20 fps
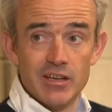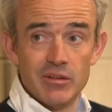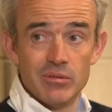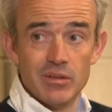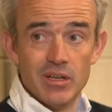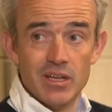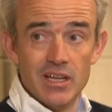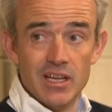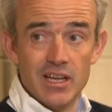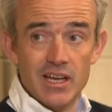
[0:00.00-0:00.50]
now.
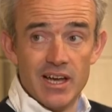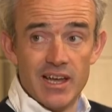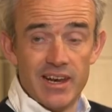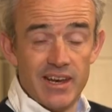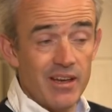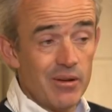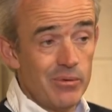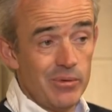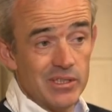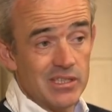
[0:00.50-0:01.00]
Mm. And
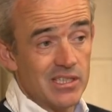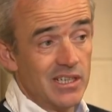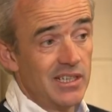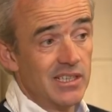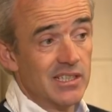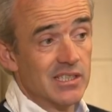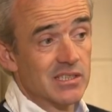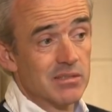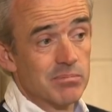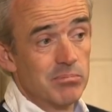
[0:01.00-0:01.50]
now it's like
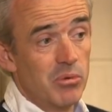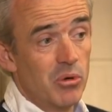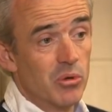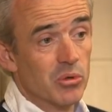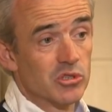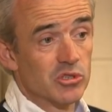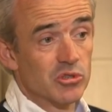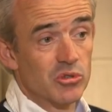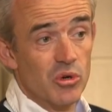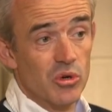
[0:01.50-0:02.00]
it's
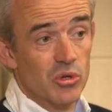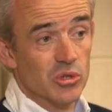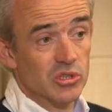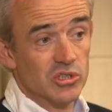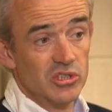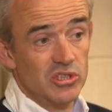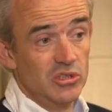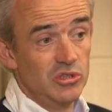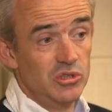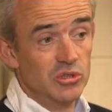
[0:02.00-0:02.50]
both
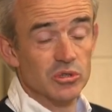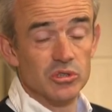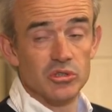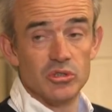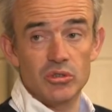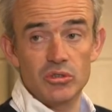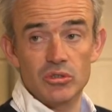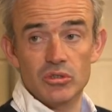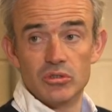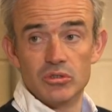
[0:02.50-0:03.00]
courses are
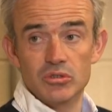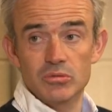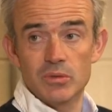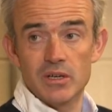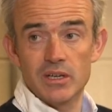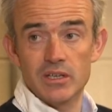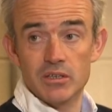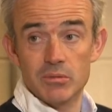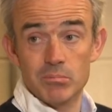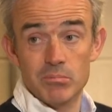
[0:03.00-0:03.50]
just under two
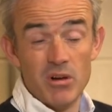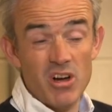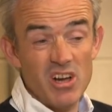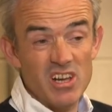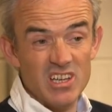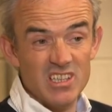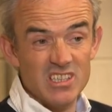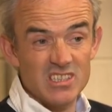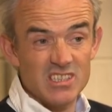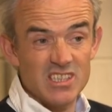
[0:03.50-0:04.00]
miles, a
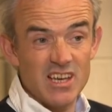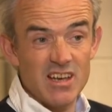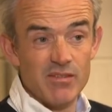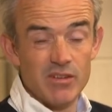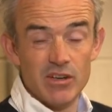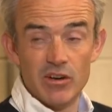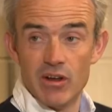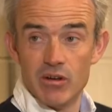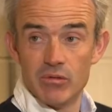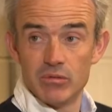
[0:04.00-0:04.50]
mile and
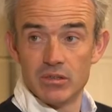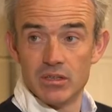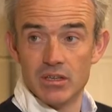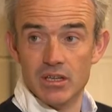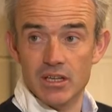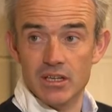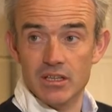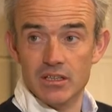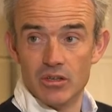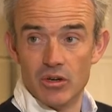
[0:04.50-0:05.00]
seven around
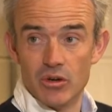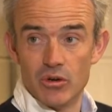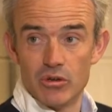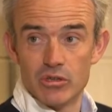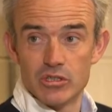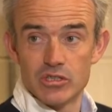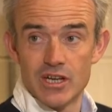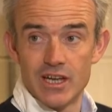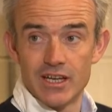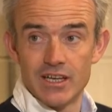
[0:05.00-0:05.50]
the
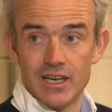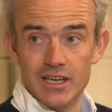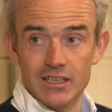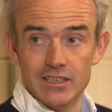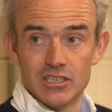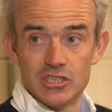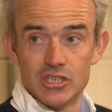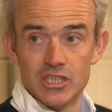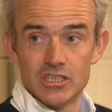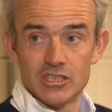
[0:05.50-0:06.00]
hurdle track
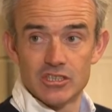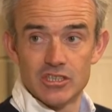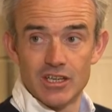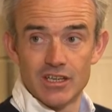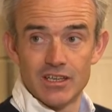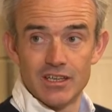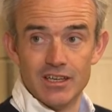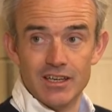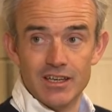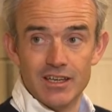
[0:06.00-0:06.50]
and the chase
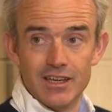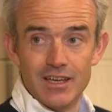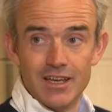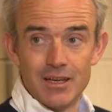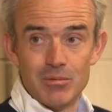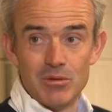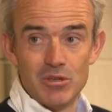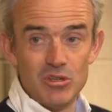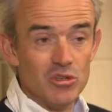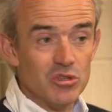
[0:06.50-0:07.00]
track.
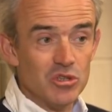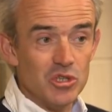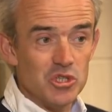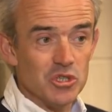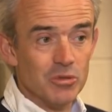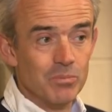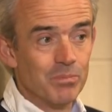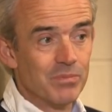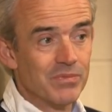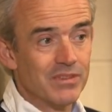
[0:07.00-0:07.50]
Like, I mean, you only
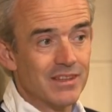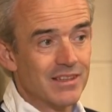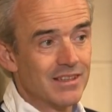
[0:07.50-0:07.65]
jump